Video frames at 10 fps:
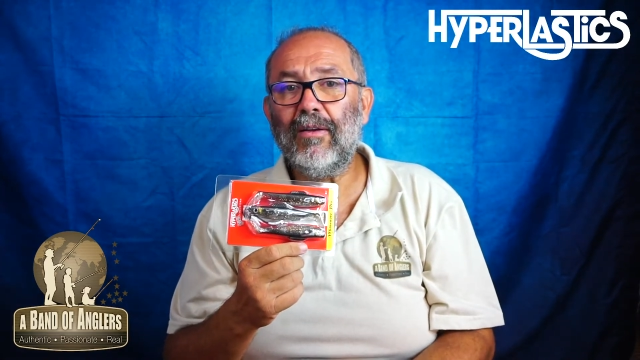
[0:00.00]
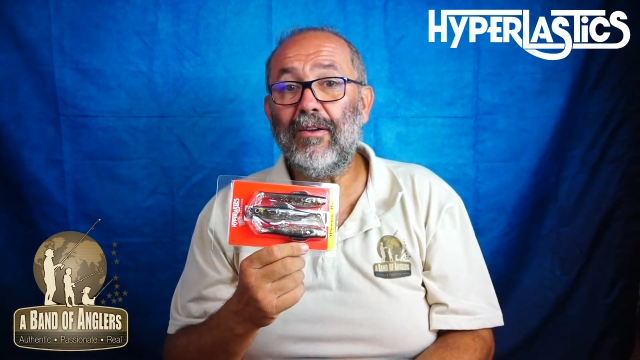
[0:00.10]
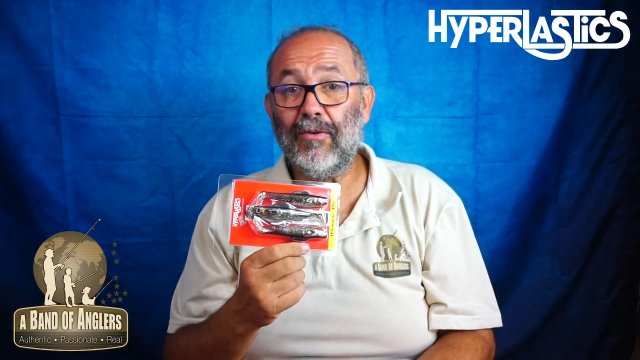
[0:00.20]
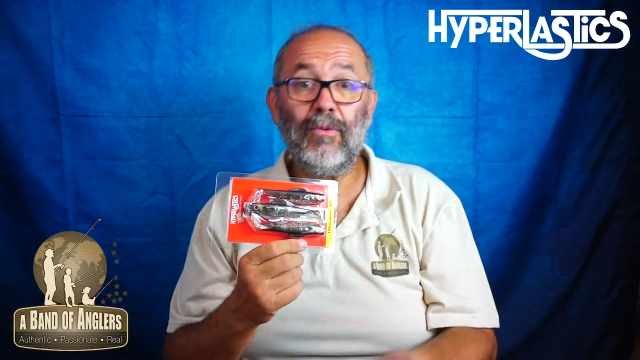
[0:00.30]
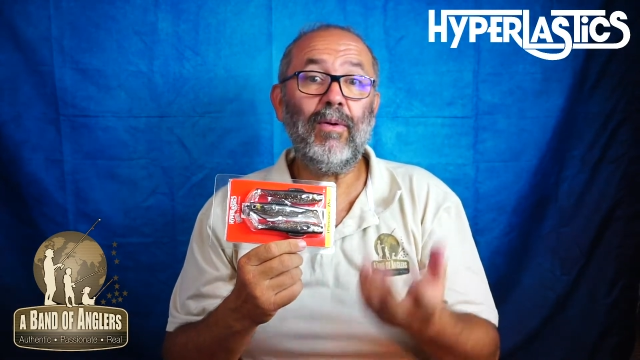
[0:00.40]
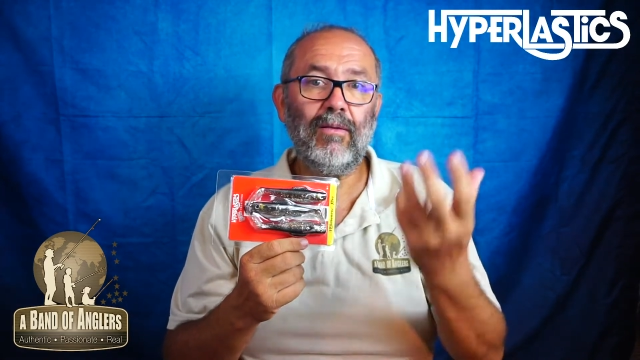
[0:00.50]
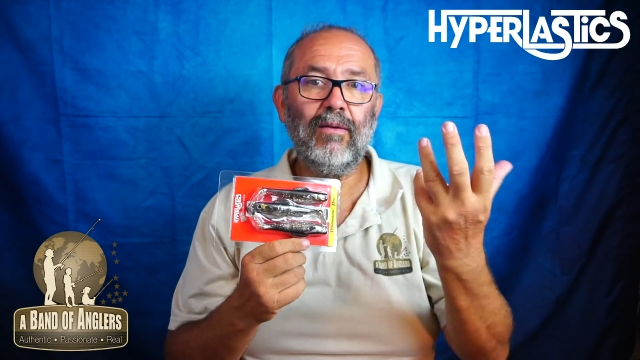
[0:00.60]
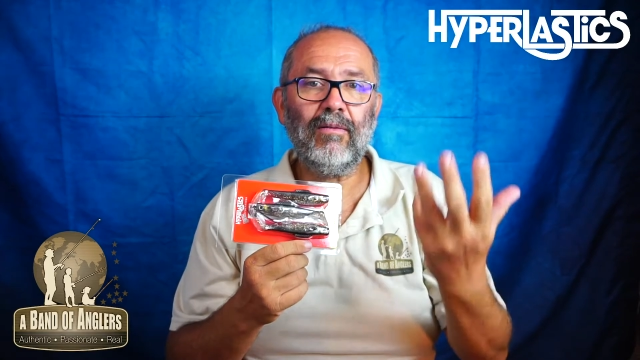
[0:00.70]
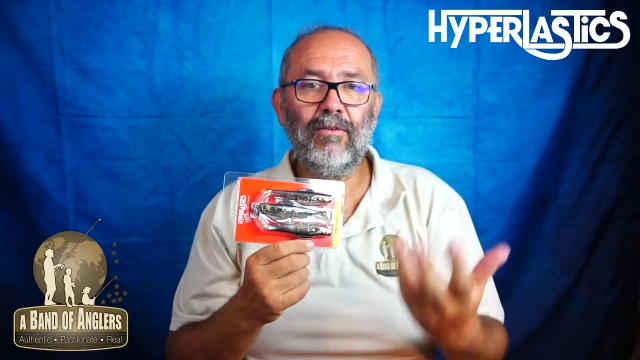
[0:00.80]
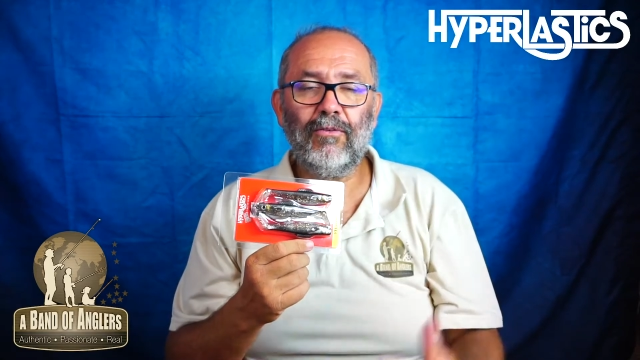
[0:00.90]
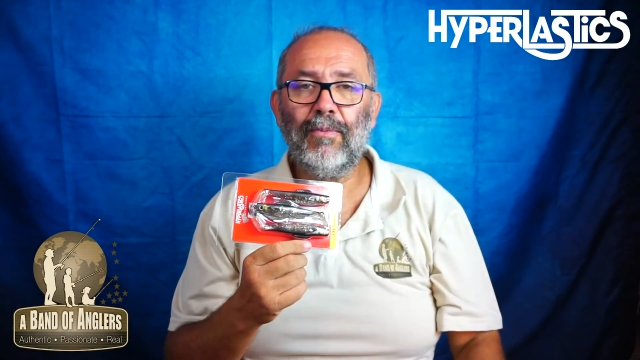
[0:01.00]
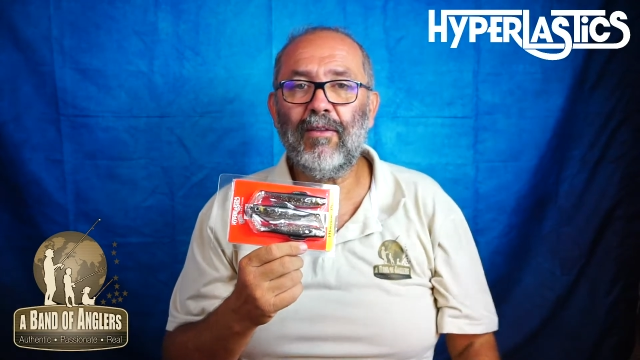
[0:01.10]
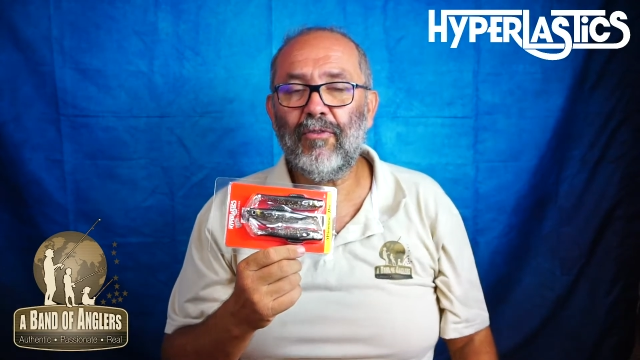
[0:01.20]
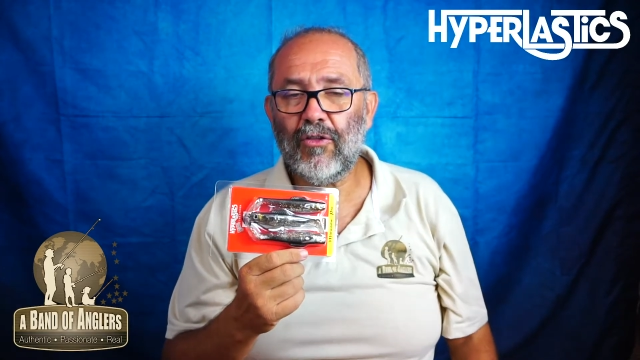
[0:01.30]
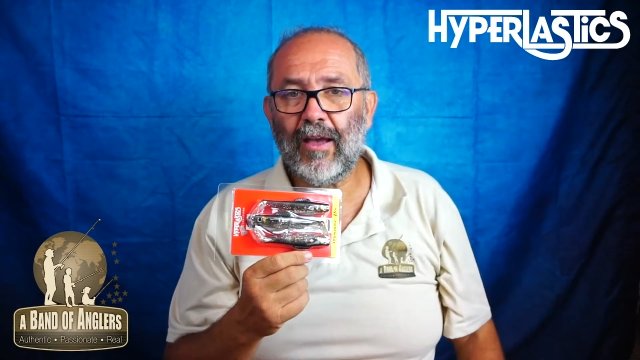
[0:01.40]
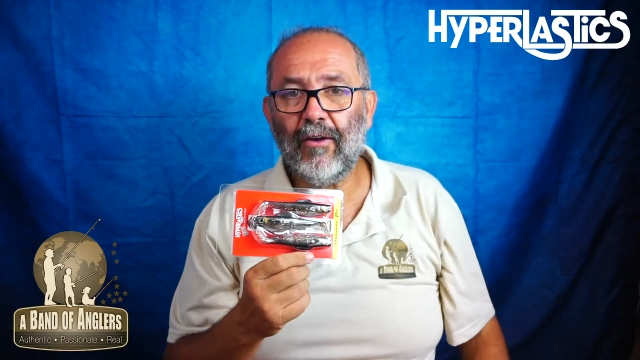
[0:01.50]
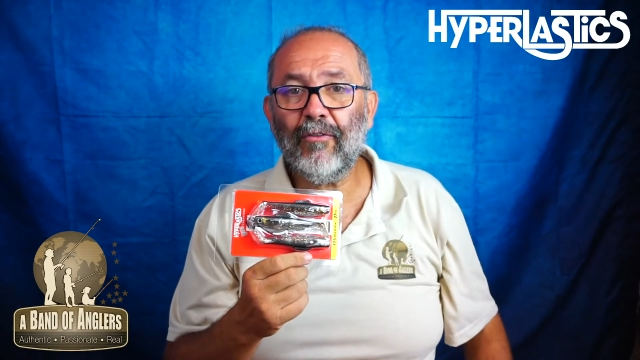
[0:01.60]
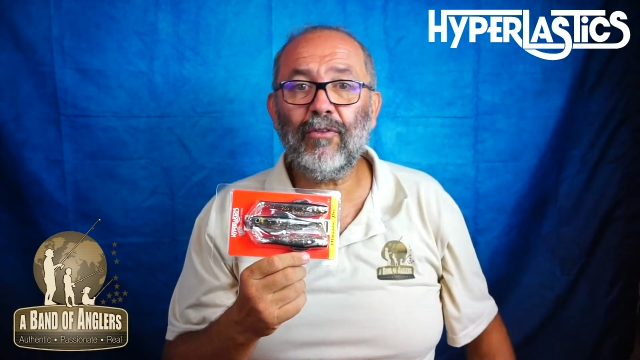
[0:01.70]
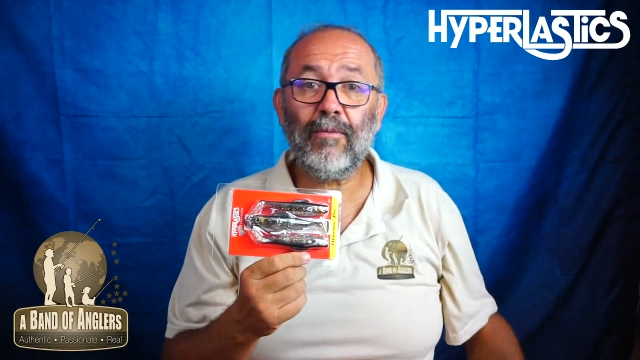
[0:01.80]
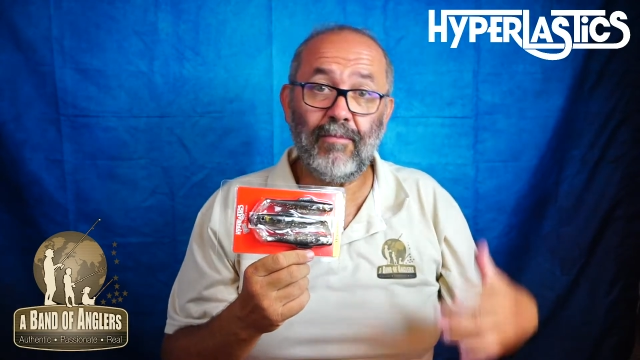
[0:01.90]
When the bait fish die off,
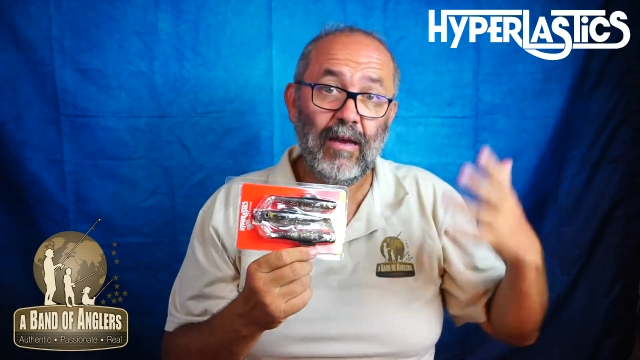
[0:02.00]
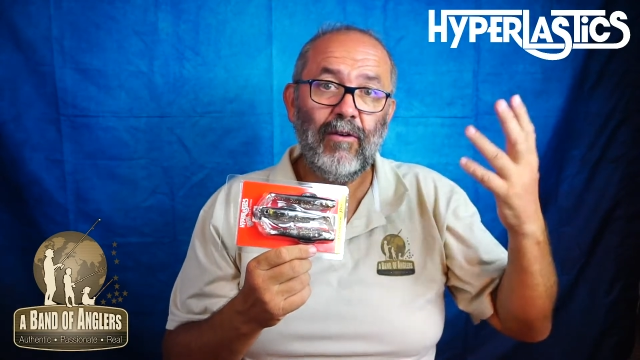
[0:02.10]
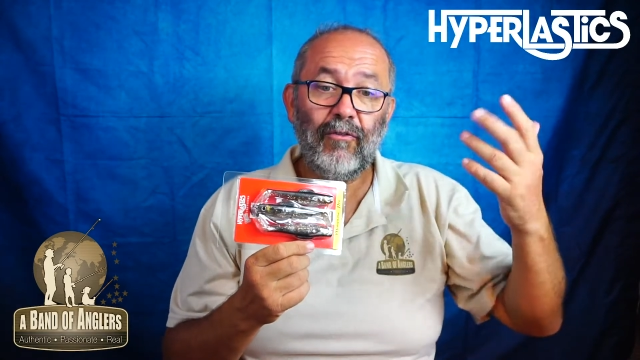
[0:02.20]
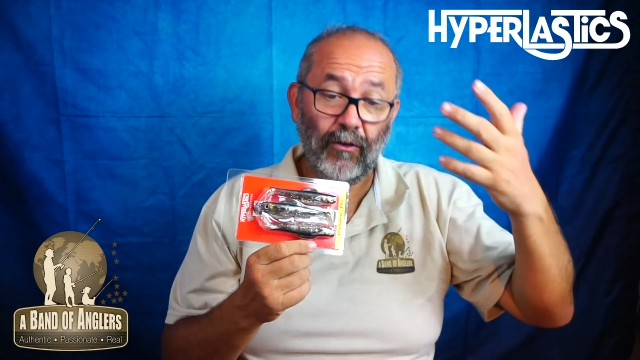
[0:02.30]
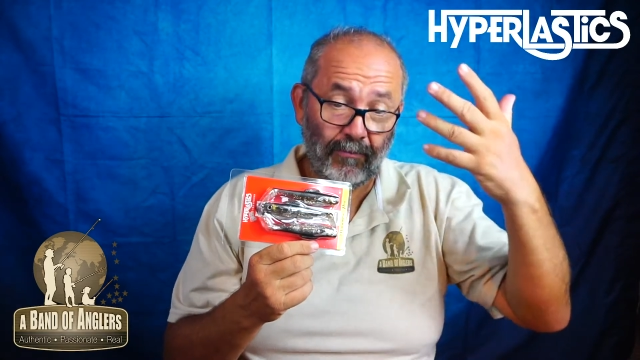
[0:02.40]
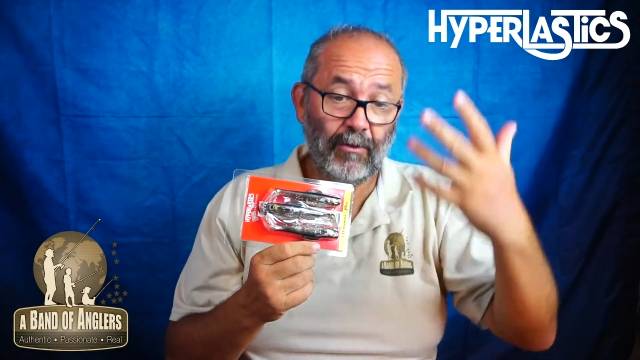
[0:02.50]
some float,